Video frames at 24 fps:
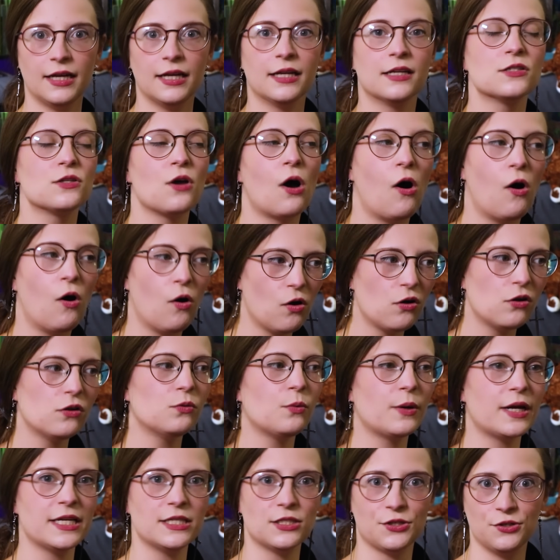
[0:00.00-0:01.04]
is
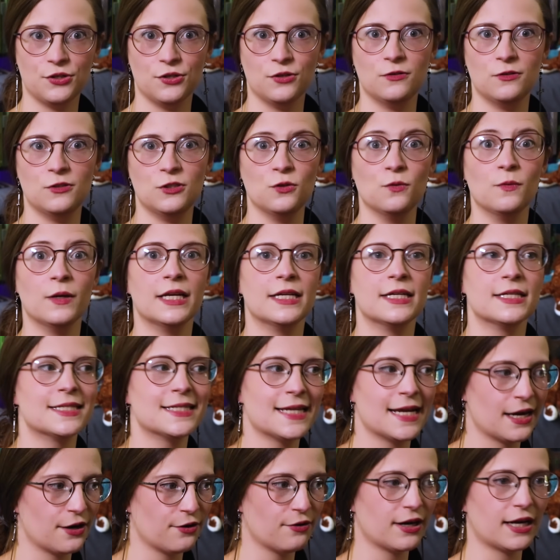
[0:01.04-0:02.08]
always good to
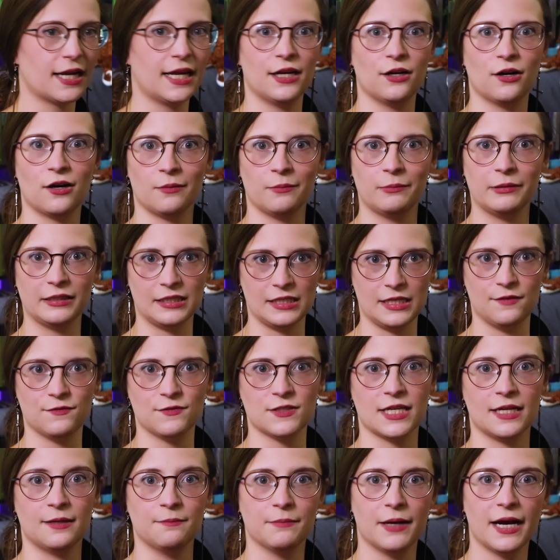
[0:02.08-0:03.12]
interrogate our beliefs
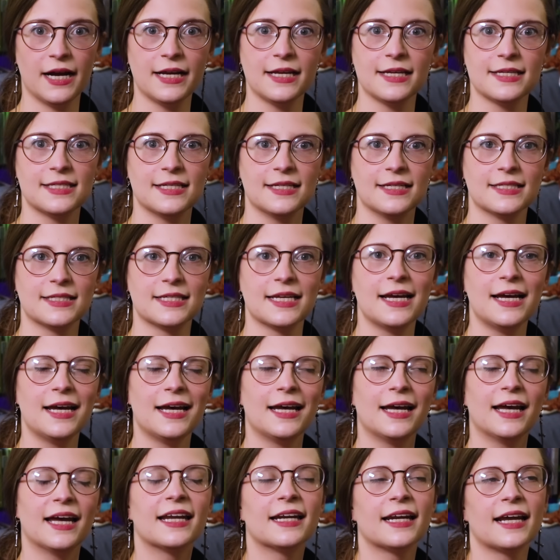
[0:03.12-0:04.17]
and biases,
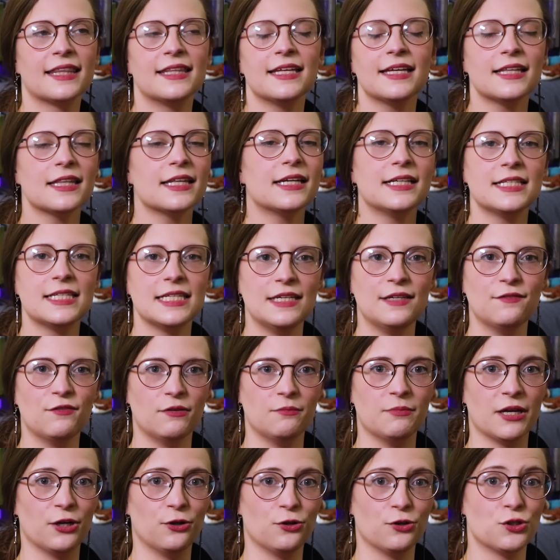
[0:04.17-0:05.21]
and I think that it's even
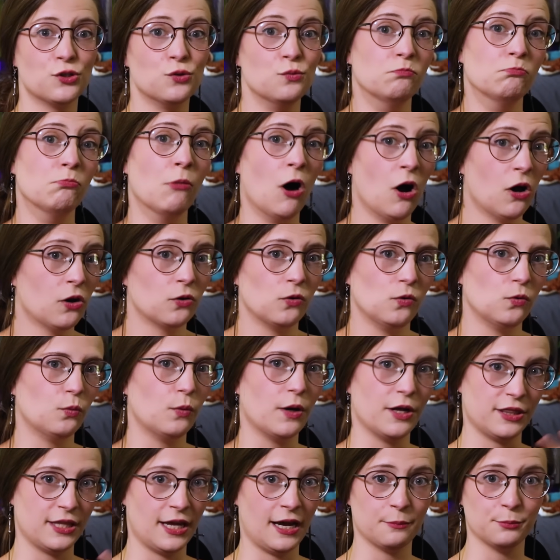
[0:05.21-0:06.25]
better to model
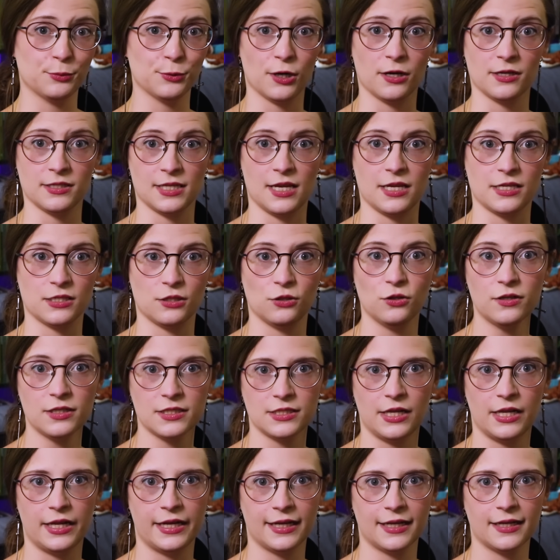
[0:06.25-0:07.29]
what that process
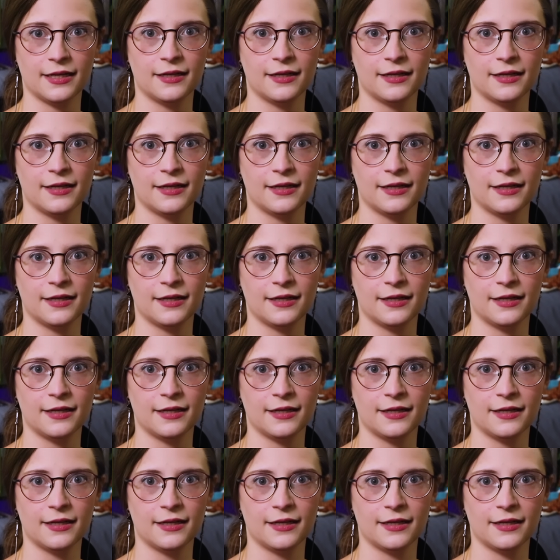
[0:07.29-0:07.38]
looks like.